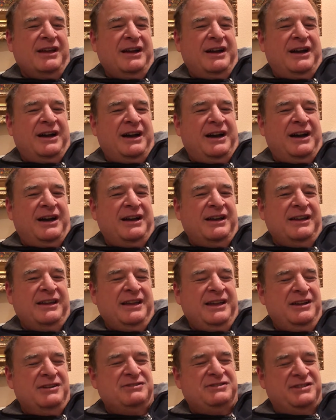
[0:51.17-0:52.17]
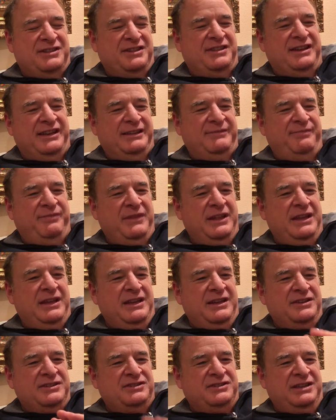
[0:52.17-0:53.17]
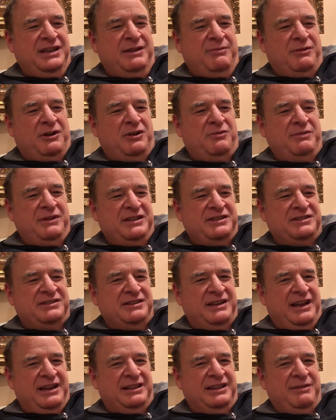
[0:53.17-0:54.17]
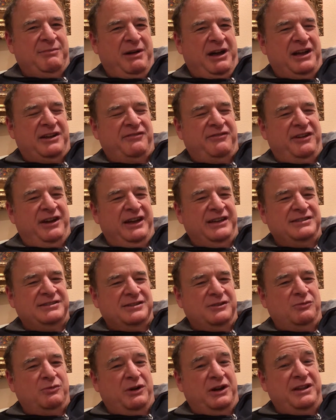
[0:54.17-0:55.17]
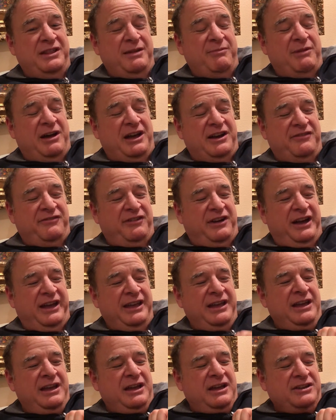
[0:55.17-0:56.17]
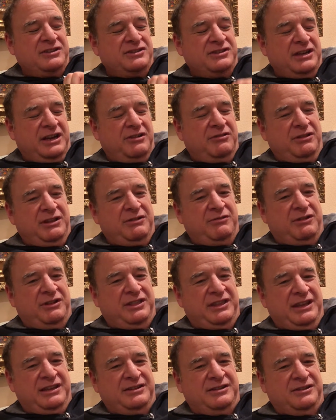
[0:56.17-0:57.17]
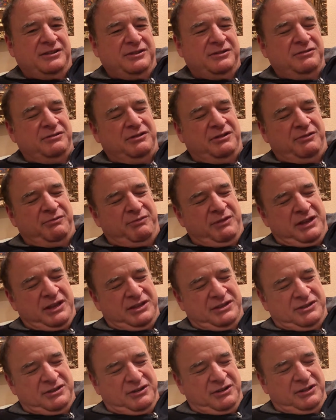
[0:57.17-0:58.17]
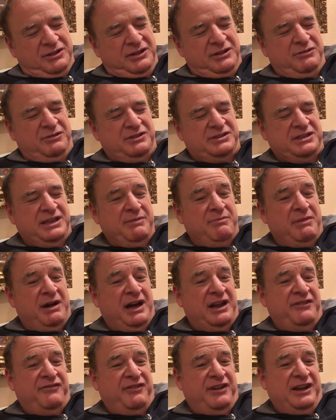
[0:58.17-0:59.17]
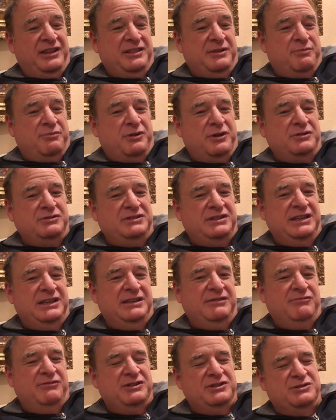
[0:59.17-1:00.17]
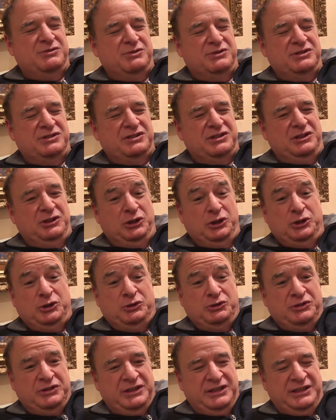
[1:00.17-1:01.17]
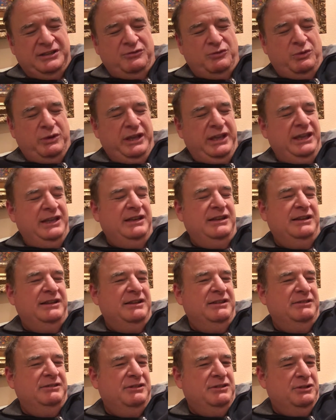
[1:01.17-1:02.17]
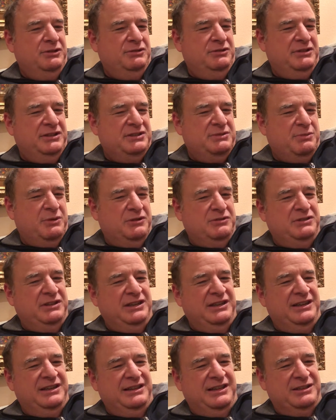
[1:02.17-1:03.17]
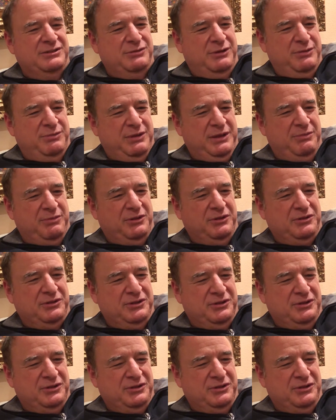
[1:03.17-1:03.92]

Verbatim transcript: uh, here's the thing GMO means genetically modified. So what do they modify? Generally, what they do historically was they modified the protein, which was gluten in wheat, and gluten is protein, and that's why people are